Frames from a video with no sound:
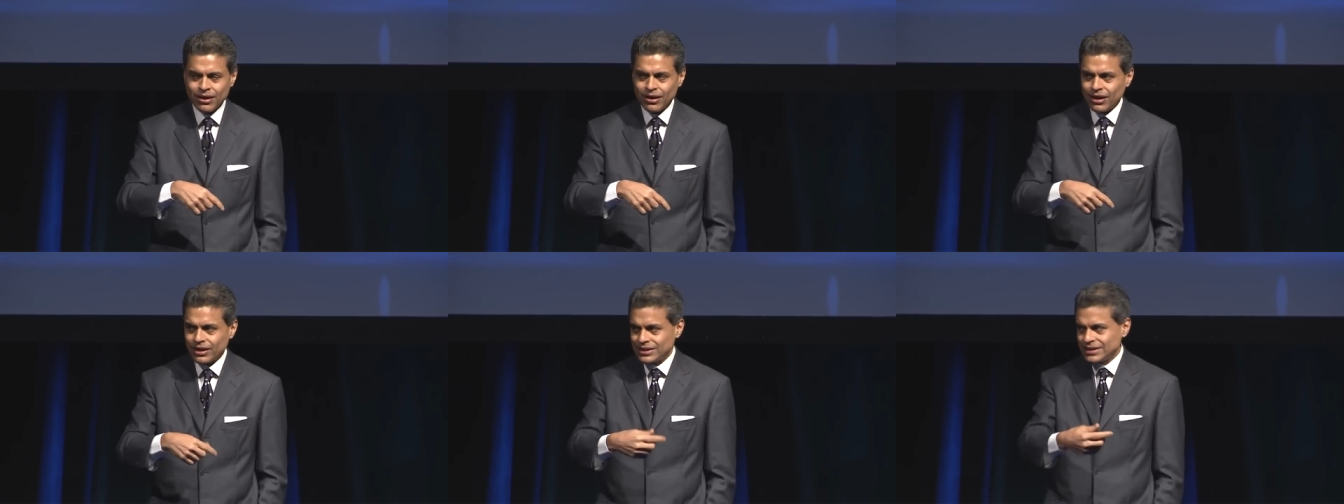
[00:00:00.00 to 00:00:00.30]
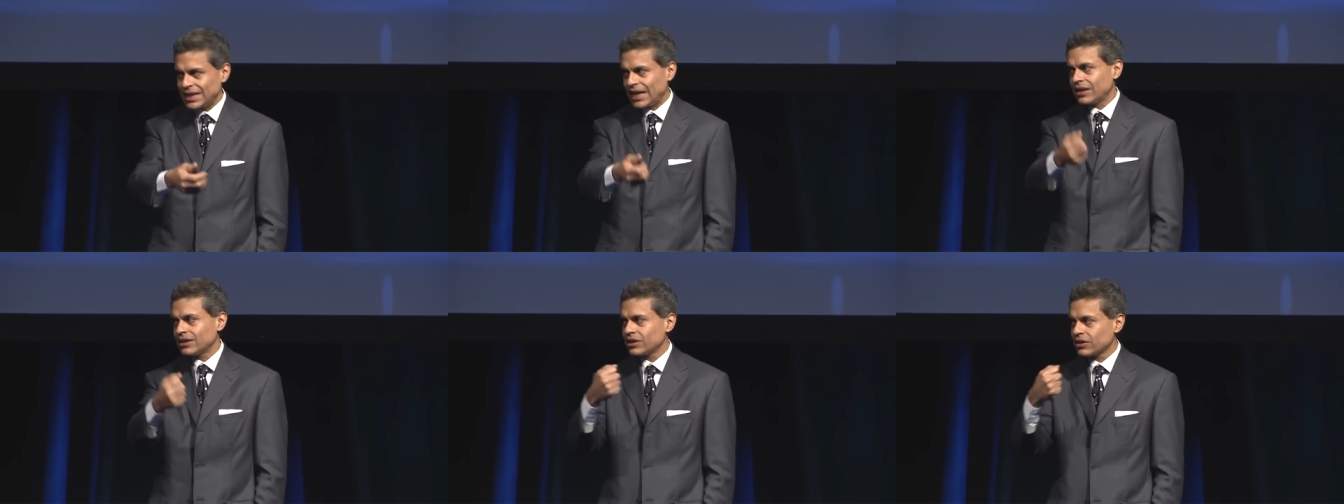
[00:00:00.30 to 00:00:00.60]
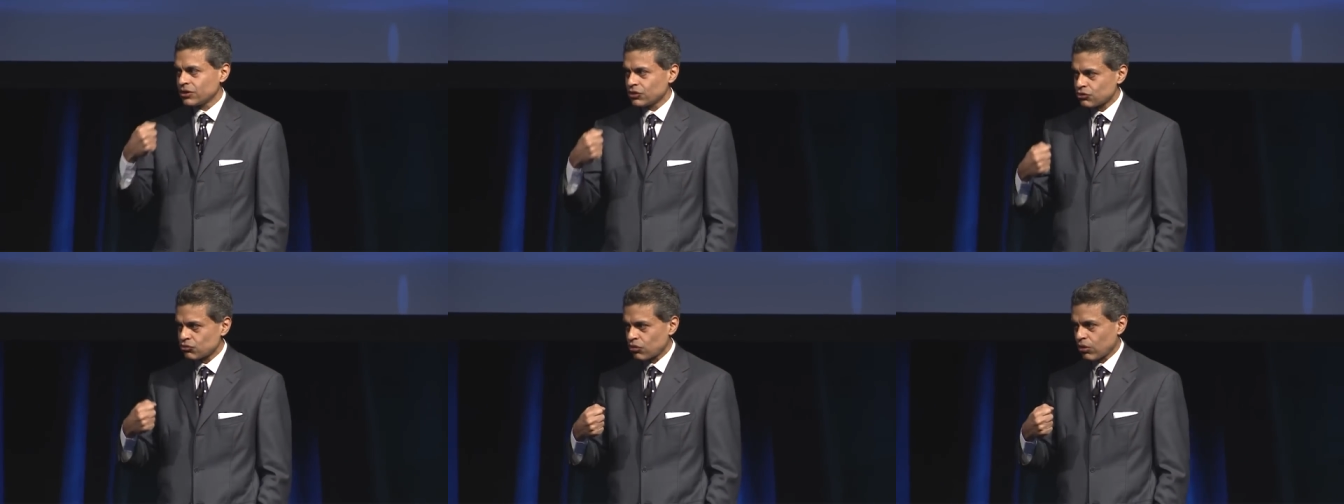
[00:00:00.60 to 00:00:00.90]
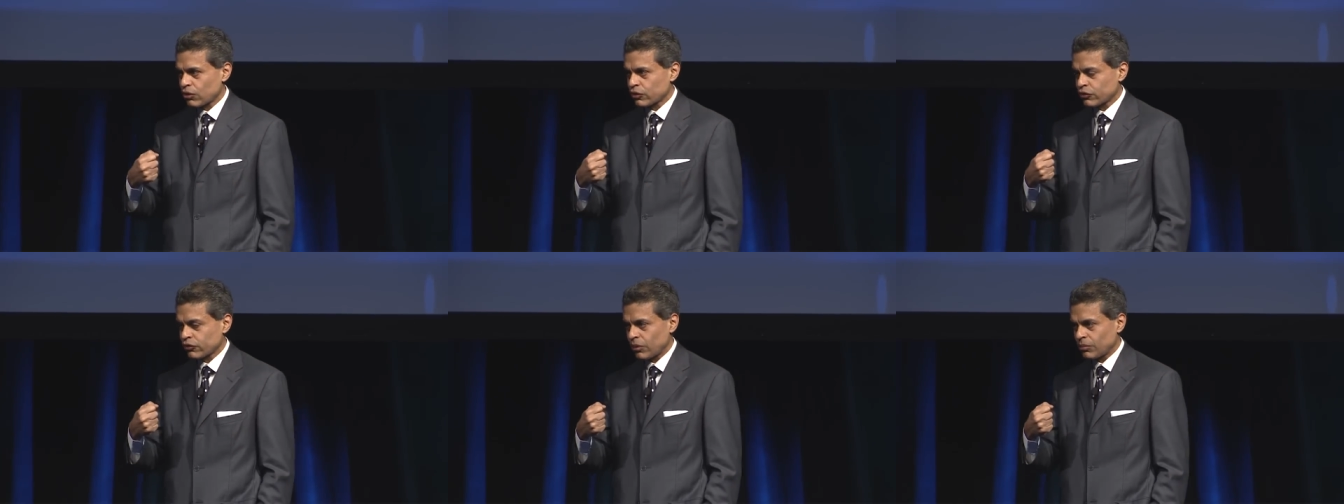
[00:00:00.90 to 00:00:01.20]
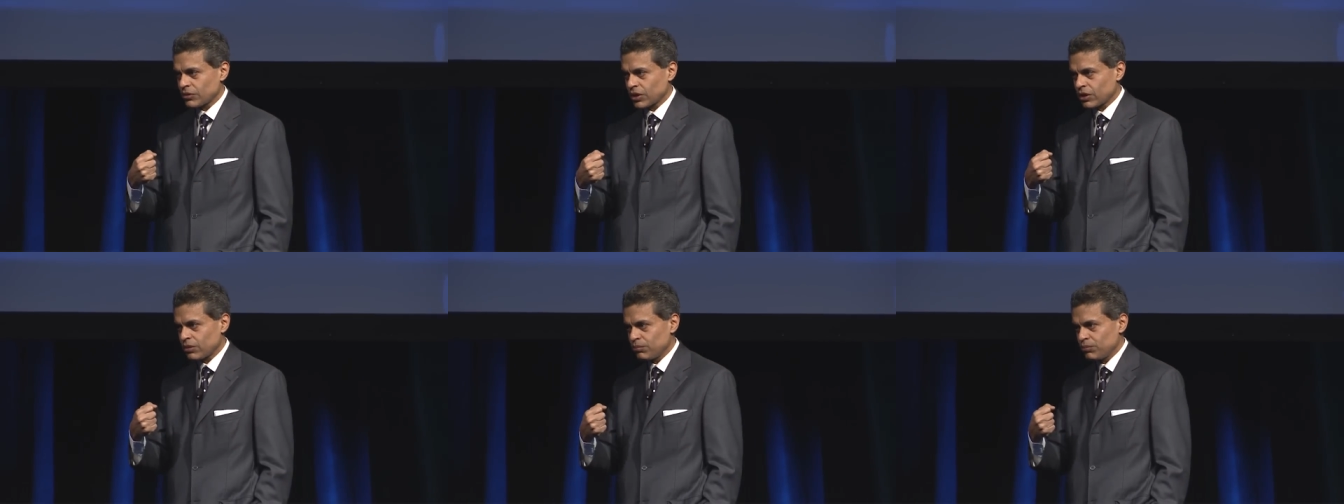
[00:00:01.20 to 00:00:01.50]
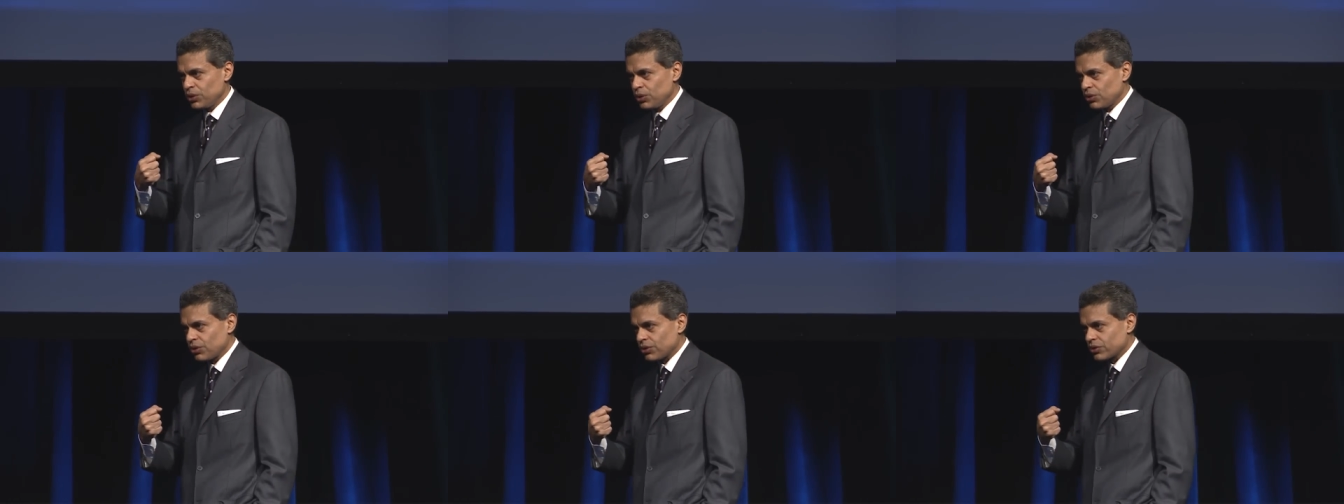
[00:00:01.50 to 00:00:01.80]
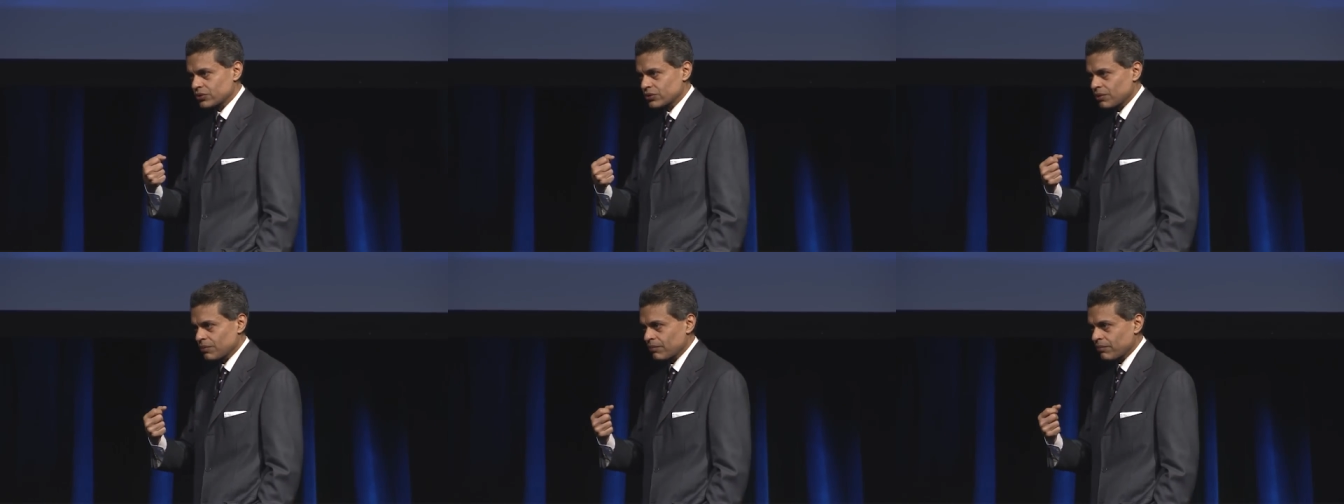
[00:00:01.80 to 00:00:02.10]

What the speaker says: and take the controls from the computers.